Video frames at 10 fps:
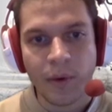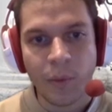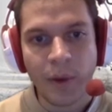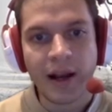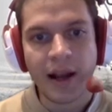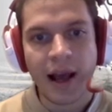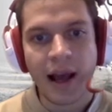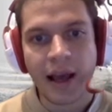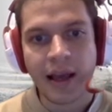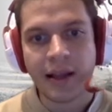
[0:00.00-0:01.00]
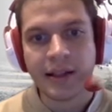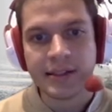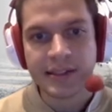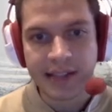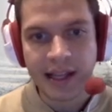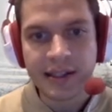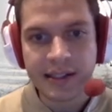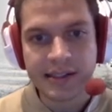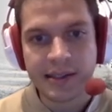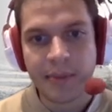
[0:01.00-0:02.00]
when I
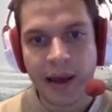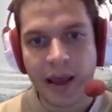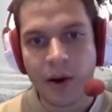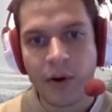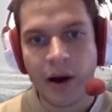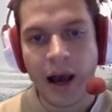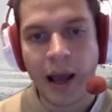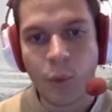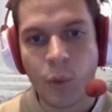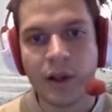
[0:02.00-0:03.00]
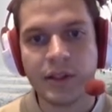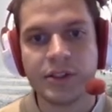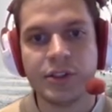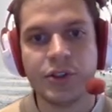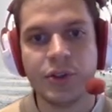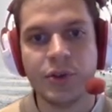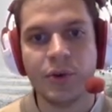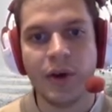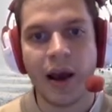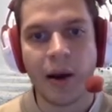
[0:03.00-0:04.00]
send this email, I want
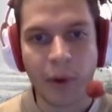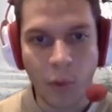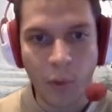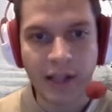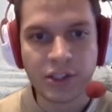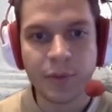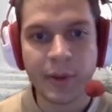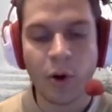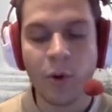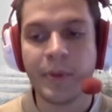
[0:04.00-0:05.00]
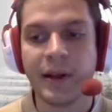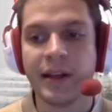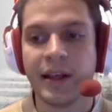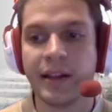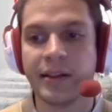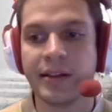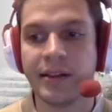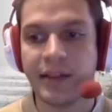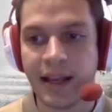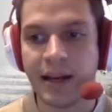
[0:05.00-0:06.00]
to a request to be open in
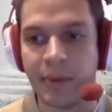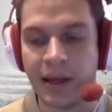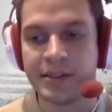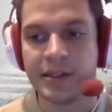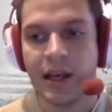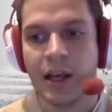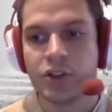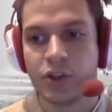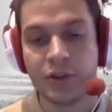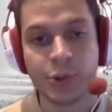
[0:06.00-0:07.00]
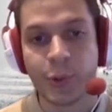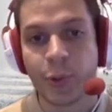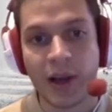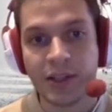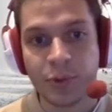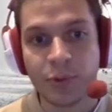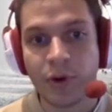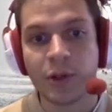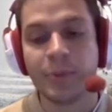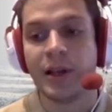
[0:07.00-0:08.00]
the database. So this request will
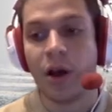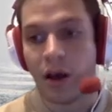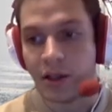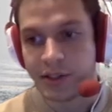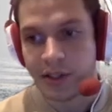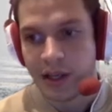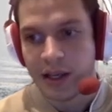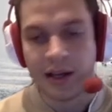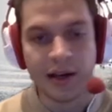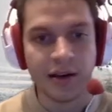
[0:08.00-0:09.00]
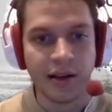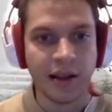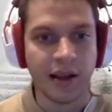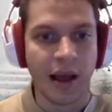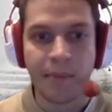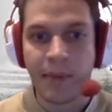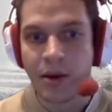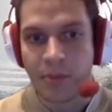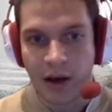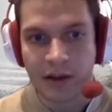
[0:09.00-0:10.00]
not be lost in uh, a
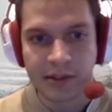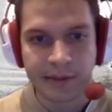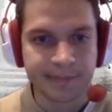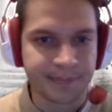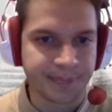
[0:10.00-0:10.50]
mailbox.